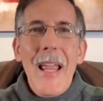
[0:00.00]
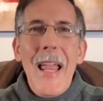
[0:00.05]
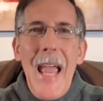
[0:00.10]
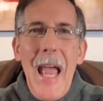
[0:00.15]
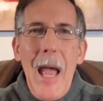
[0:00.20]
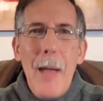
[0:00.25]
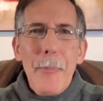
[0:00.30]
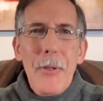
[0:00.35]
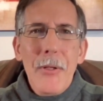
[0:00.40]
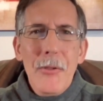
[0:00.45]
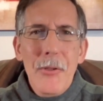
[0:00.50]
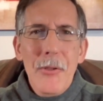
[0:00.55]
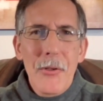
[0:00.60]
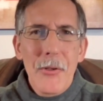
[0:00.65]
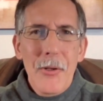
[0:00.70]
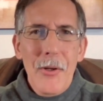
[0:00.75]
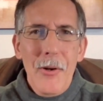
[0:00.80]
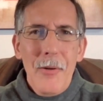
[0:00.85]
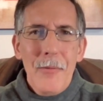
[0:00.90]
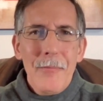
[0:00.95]
Happy New
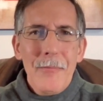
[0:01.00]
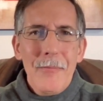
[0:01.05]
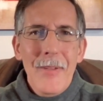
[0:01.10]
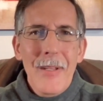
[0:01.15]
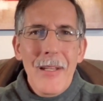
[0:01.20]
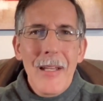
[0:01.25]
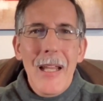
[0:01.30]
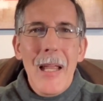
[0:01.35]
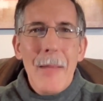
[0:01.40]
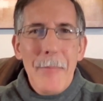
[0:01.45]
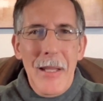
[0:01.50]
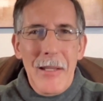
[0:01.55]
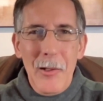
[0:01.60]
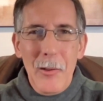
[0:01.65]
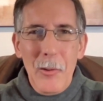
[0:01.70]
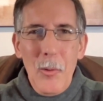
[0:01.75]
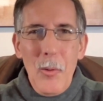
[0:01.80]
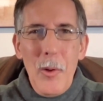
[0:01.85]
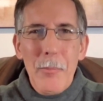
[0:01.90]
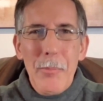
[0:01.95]
Year, and may the
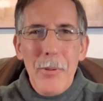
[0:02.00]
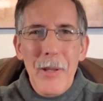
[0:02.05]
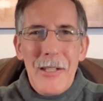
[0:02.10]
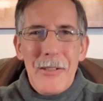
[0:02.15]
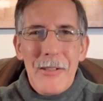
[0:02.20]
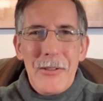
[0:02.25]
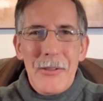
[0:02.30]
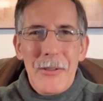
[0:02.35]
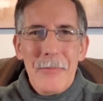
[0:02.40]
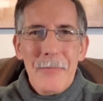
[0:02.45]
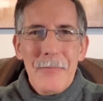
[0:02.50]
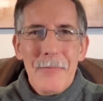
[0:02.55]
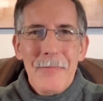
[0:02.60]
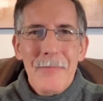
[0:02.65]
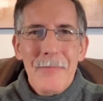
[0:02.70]
Lord bless you.